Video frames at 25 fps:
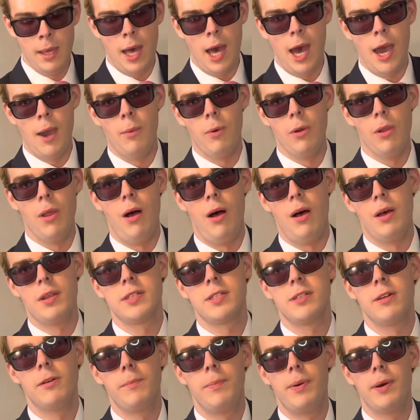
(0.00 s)
I will
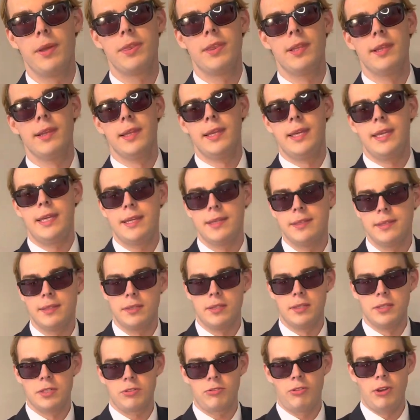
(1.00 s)
also put the link in the
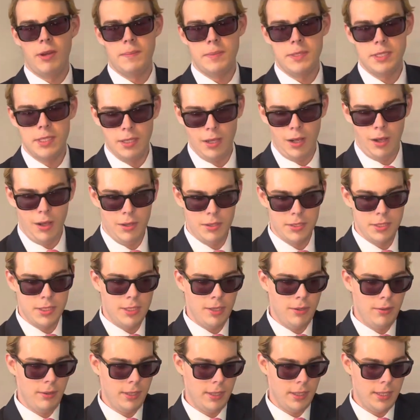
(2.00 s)
description
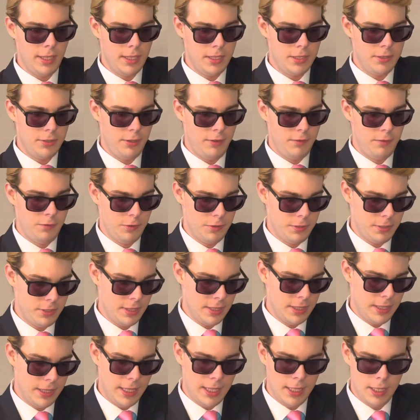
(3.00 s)
also in case you're
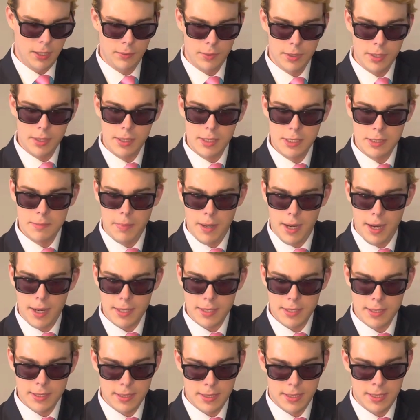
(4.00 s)
interested in getting one of these
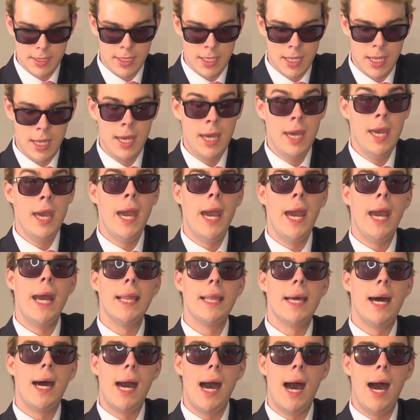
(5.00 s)
boxes
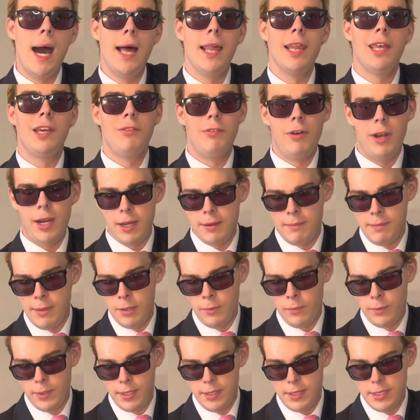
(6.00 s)
and I highly
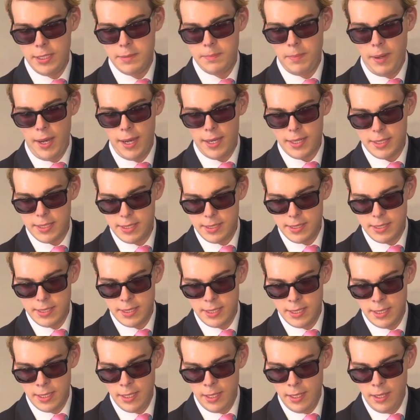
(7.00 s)
recommend one of these
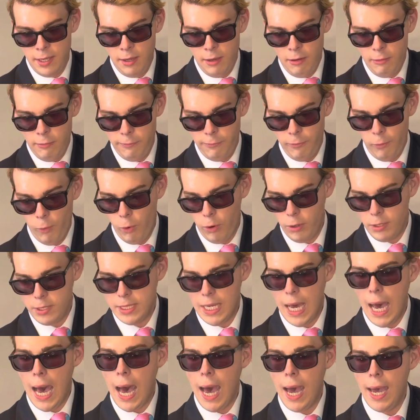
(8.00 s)
boxes for
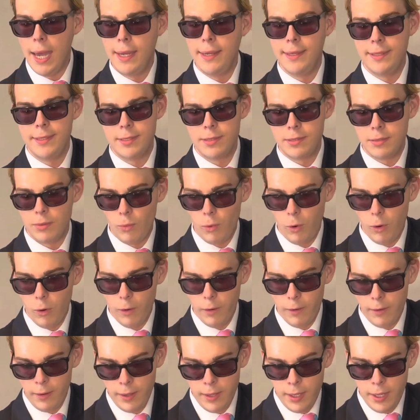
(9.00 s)
ties
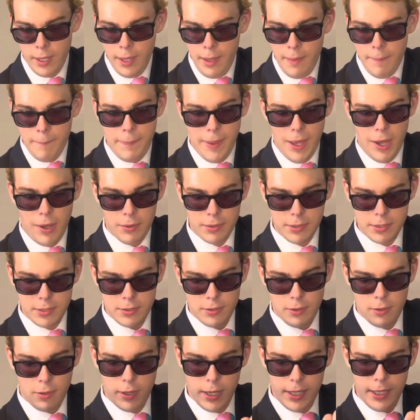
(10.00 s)
or belts
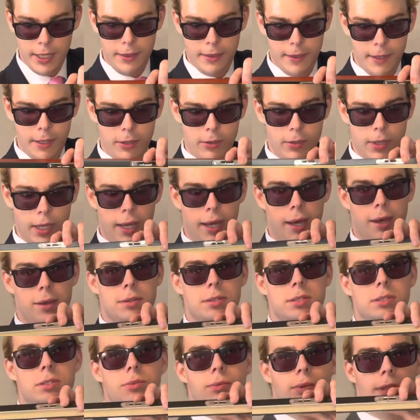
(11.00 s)
or anything
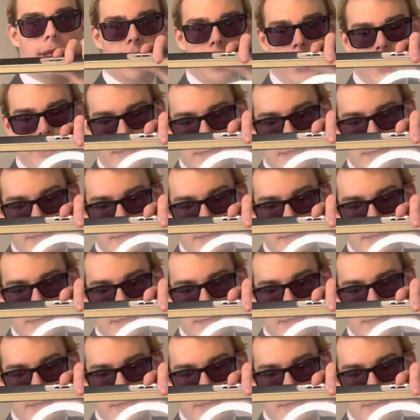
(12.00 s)
else you would like to